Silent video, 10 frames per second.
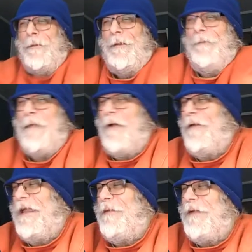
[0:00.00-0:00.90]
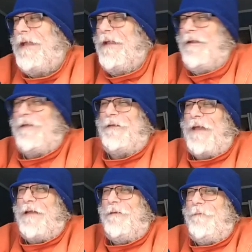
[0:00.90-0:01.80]
now, anybody getting
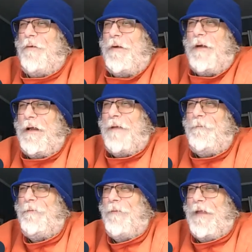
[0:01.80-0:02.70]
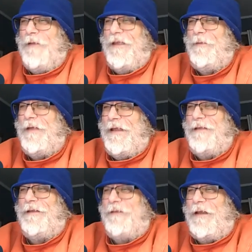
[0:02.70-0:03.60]
excited for uh, is anybody
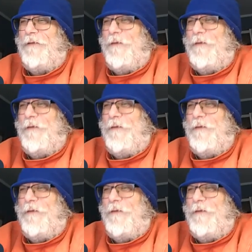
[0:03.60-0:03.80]
getting excited for